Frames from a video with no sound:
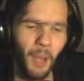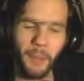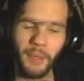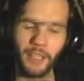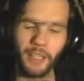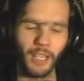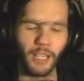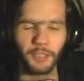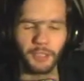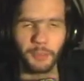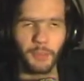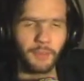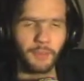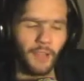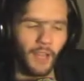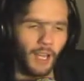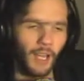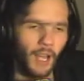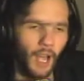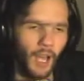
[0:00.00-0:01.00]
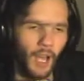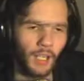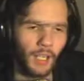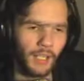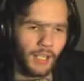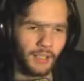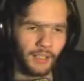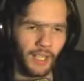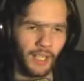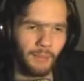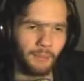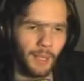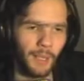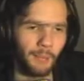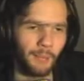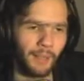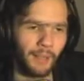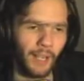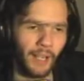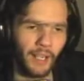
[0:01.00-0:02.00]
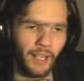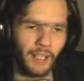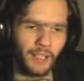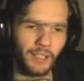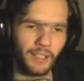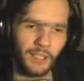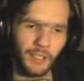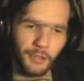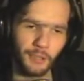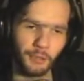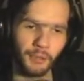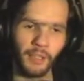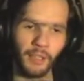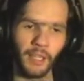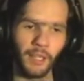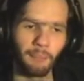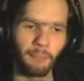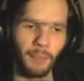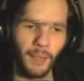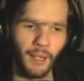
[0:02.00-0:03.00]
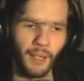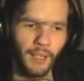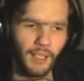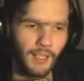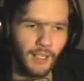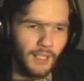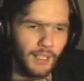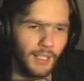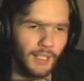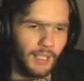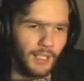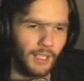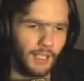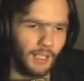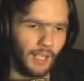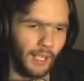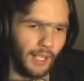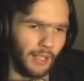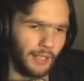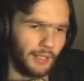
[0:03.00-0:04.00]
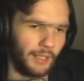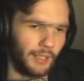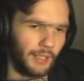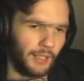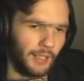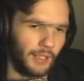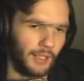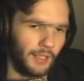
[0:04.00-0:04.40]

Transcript: I mean, like, to be fair, I like the gameplay mechanics in this already, but, like...